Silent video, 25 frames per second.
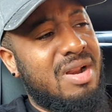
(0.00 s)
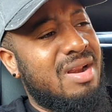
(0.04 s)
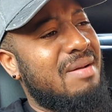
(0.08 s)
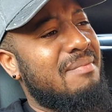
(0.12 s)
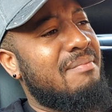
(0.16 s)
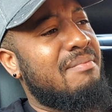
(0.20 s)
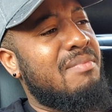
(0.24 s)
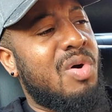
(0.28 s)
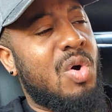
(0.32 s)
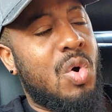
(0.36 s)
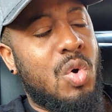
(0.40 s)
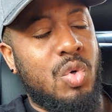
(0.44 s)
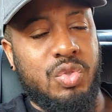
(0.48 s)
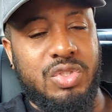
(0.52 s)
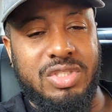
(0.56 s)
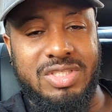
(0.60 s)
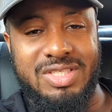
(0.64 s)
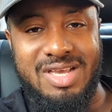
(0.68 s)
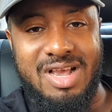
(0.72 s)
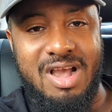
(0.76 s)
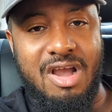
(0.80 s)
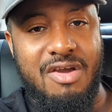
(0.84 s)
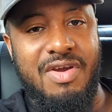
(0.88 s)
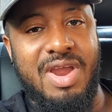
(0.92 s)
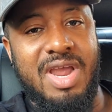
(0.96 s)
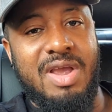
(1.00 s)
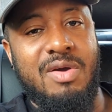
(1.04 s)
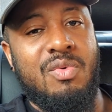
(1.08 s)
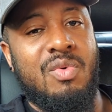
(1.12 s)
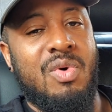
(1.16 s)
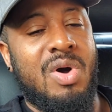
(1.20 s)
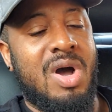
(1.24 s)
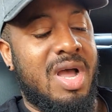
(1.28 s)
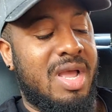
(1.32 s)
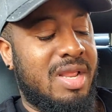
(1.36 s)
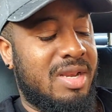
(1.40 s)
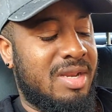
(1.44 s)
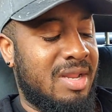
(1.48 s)
most current
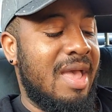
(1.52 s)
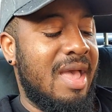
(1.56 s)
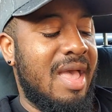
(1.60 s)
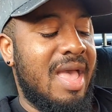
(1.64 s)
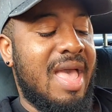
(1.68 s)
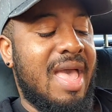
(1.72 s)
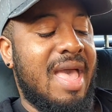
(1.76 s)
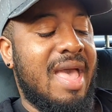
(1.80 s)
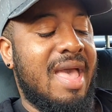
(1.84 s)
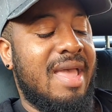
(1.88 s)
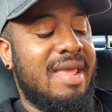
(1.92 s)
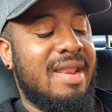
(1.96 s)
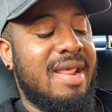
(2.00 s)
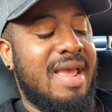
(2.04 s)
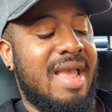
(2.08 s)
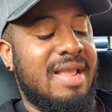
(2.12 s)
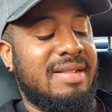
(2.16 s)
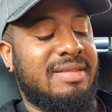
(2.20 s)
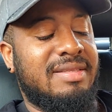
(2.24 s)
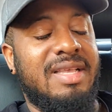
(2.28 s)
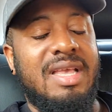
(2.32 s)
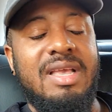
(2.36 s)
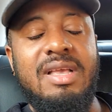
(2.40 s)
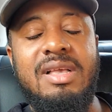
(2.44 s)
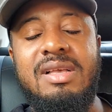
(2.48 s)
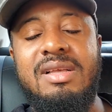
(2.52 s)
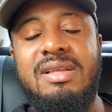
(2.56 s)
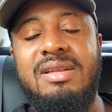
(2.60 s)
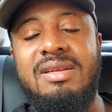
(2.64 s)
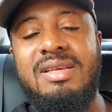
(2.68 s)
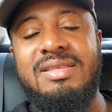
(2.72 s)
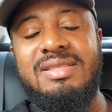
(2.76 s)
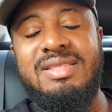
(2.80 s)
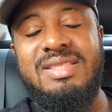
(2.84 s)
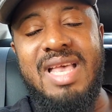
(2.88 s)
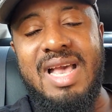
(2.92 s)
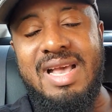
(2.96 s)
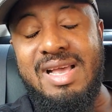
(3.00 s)
one. And I think the
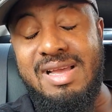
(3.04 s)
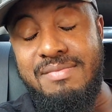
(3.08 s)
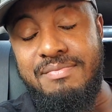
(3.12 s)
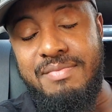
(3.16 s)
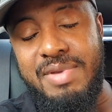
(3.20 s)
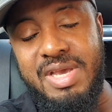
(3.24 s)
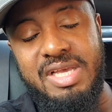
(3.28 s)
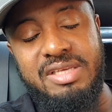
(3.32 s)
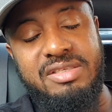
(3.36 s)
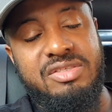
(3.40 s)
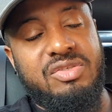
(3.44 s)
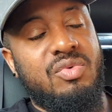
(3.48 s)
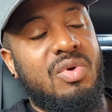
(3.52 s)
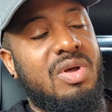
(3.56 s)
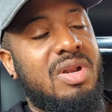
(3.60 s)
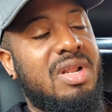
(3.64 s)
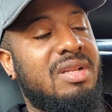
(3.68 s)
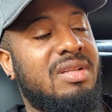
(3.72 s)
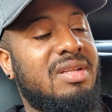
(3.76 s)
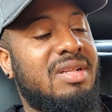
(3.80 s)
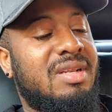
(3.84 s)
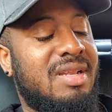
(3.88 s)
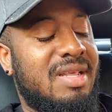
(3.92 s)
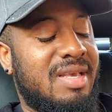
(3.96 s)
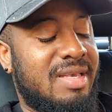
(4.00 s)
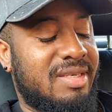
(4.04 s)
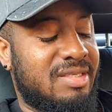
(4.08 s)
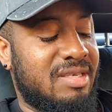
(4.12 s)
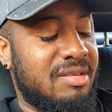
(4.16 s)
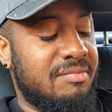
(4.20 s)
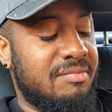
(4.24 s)
second biggest one on the list,